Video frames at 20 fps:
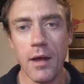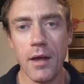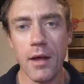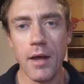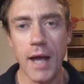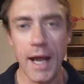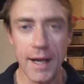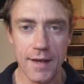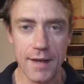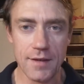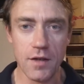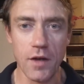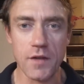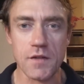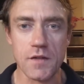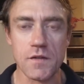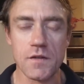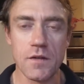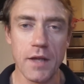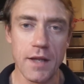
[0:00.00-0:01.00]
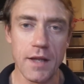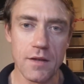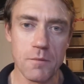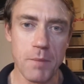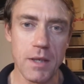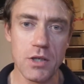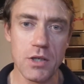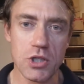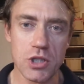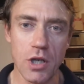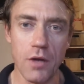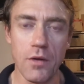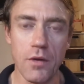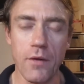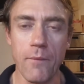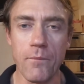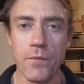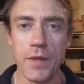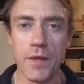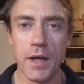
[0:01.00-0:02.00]
And it does. It's been
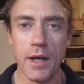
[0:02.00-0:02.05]
shown.